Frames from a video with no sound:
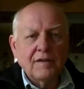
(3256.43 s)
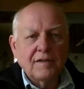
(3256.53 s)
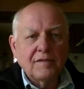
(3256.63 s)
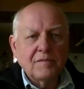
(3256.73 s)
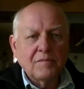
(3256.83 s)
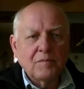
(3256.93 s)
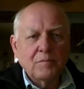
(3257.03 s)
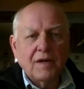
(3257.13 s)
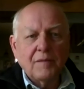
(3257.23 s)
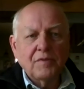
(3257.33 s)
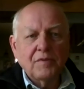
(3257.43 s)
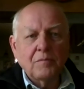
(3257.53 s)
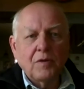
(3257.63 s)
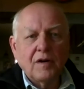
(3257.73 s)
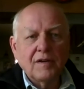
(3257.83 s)
and perhaps the
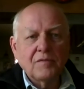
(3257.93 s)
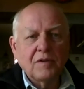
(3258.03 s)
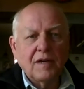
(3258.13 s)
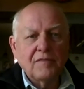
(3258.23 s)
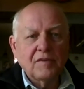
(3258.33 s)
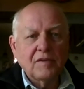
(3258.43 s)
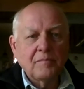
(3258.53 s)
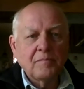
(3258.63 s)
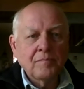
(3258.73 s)
bond will have some